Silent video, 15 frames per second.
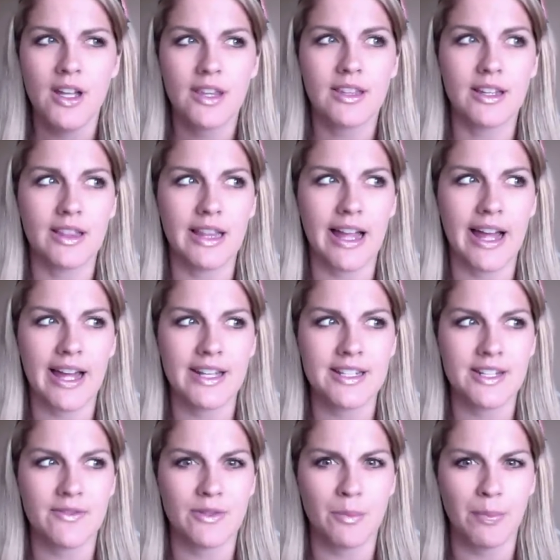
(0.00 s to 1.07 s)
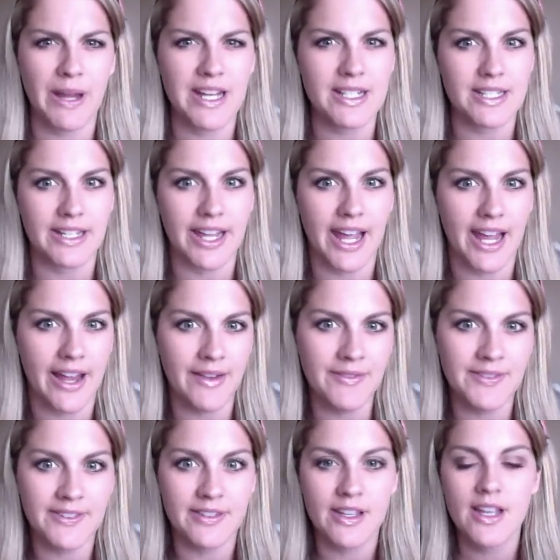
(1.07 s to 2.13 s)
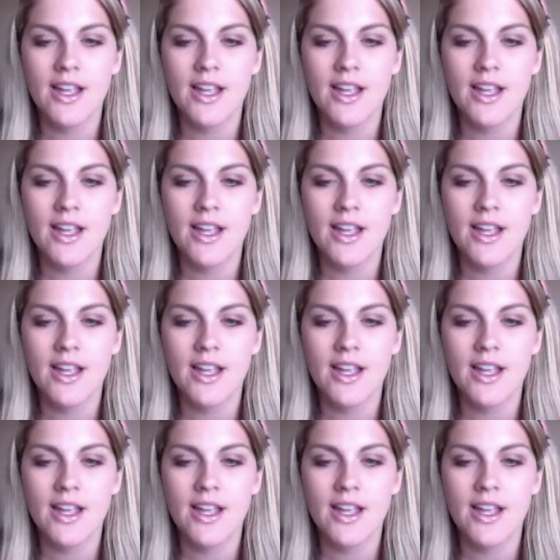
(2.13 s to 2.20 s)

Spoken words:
The Land of the Painted Caves.